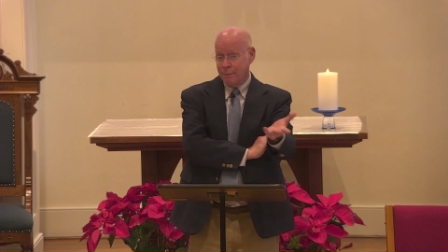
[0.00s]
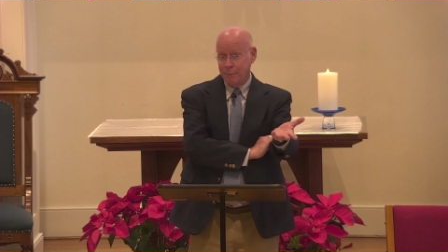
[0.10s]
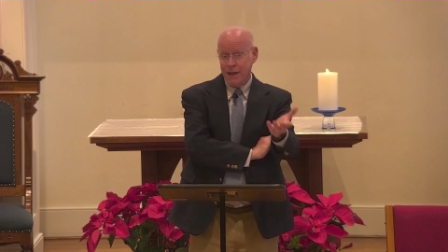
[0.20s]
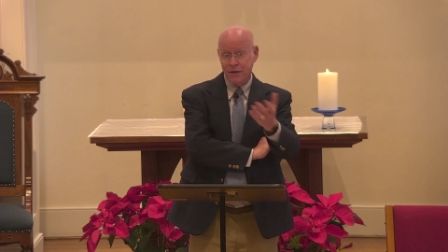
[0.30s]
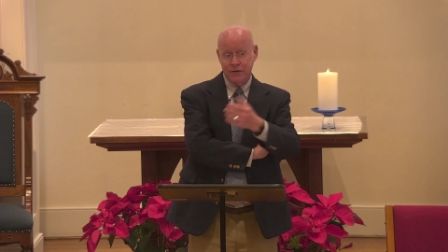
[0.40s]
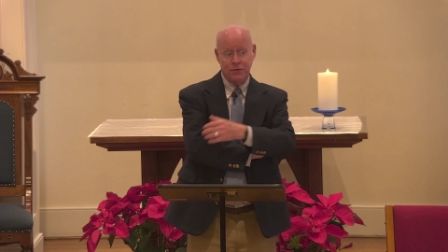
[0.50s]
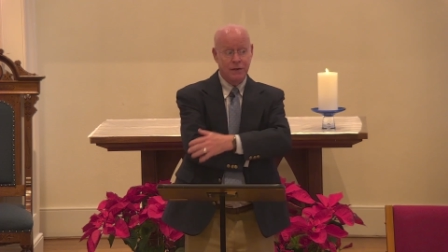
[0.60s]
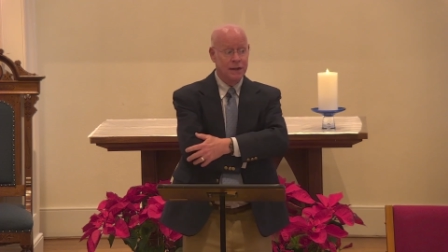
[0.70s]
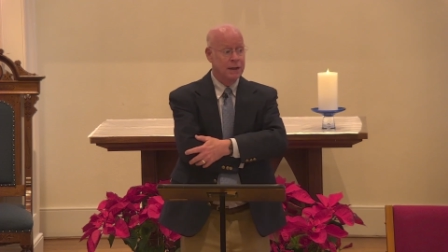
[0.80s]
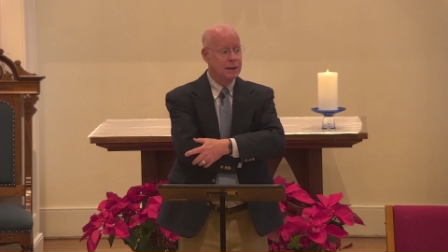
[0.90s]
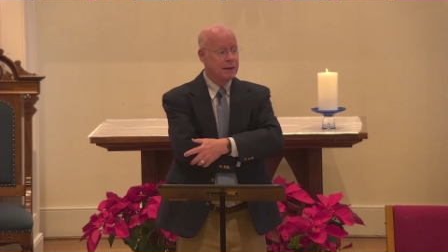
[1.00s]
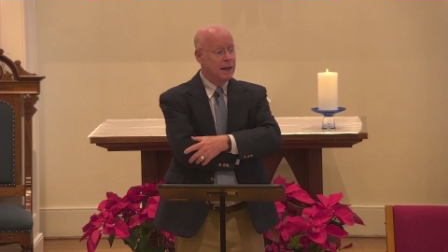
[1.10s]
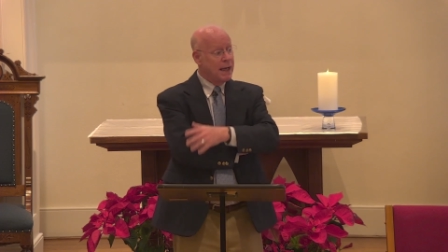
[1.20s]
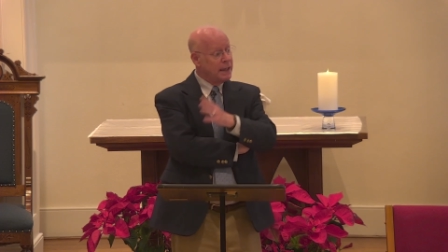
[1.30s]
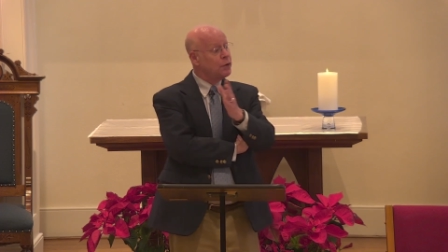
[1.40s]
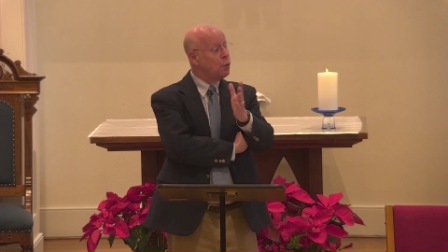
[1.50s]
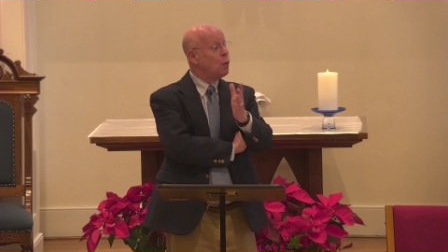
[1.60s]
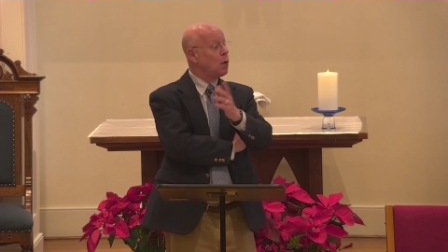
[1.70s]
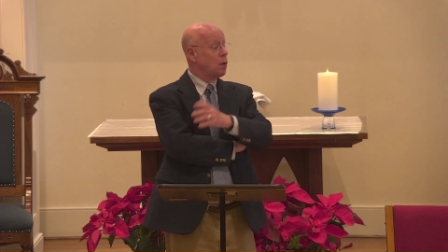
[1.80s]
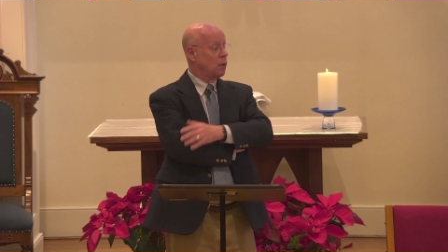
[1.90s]
ministry and in the
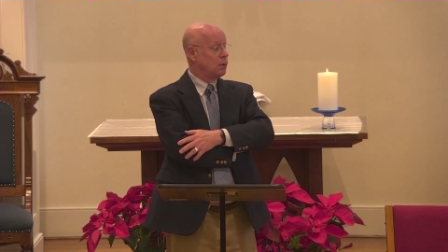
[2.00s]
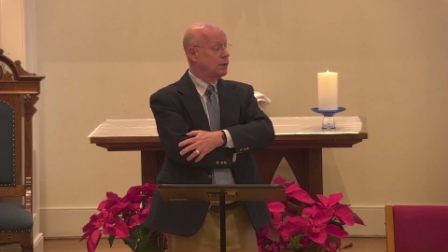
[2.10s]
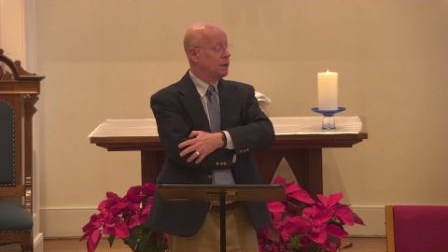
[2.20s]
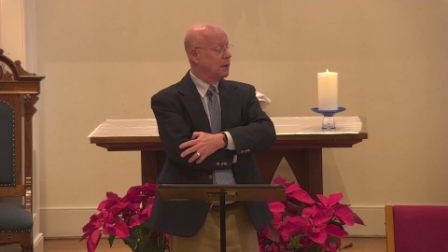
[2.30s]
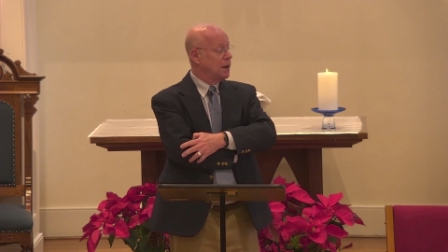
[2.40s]
world